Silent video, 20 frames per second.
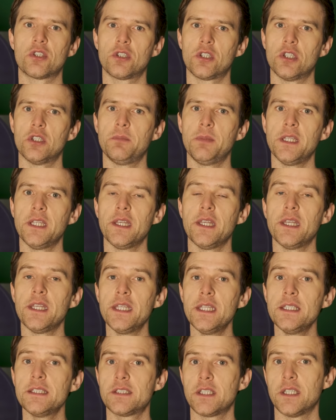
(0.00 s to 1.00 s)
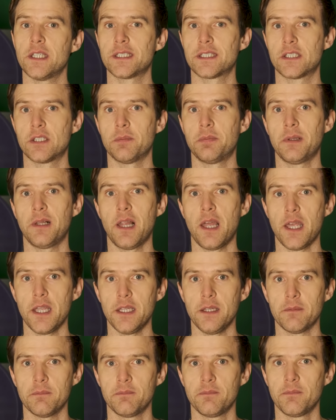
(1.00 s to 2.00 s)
are going to be easiest to play.